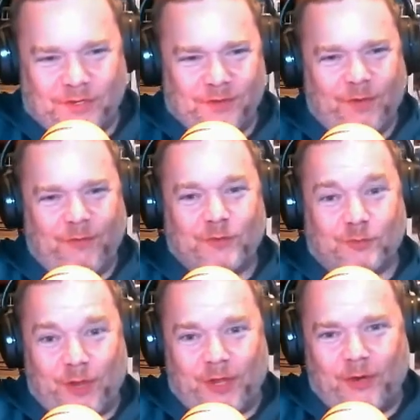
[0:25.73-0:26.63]
if it was
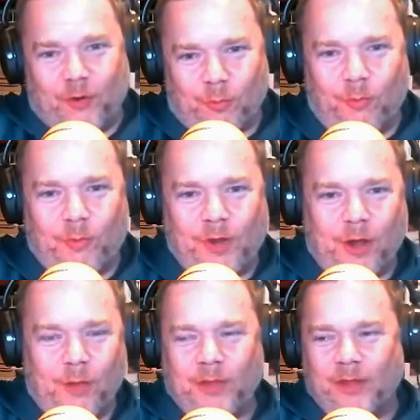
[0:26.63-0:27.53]
really normal, we'd
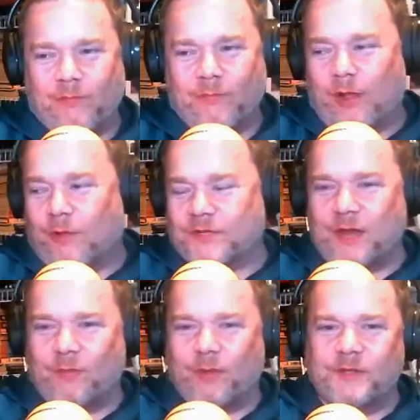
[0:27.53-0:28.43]
all be all
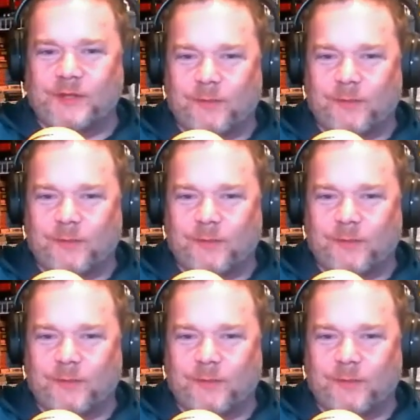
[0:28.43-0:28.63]
sideways here.